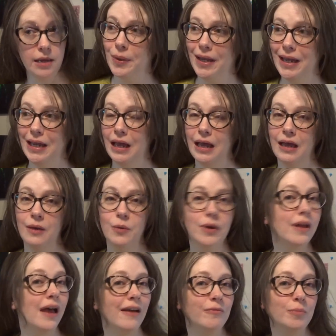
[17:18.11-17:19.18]
but I
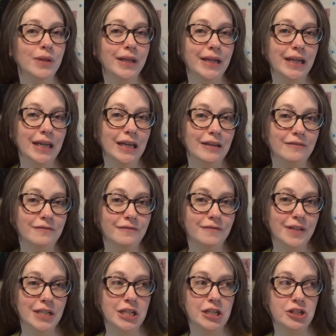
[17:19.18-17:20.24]
will have plenty of
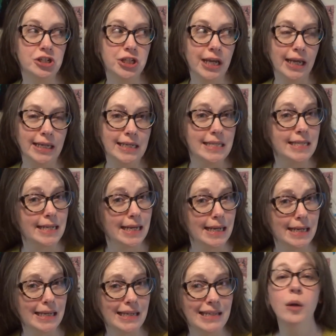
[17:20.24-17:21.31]
vintage tacky
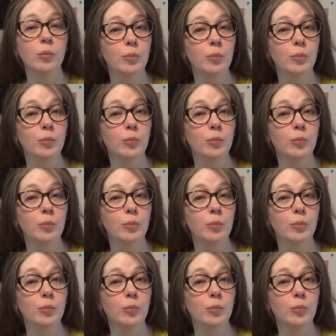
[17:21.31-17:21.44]
style.